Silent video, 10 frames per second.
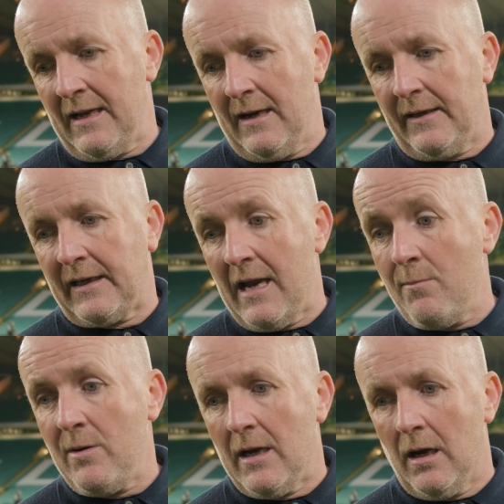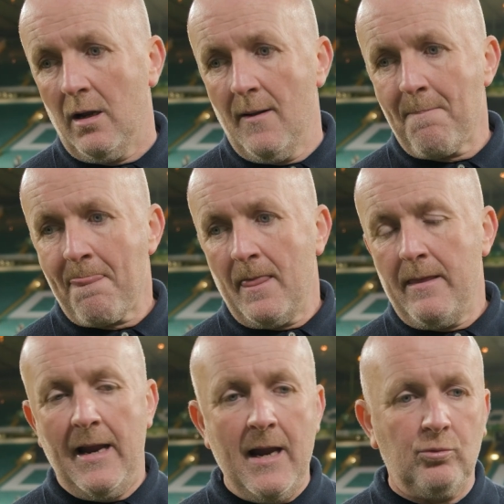They came here,
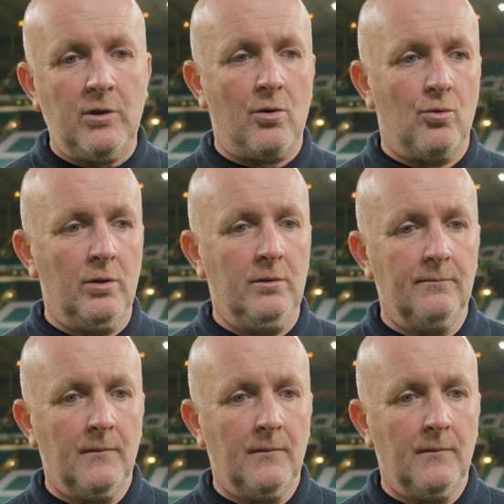they held their own.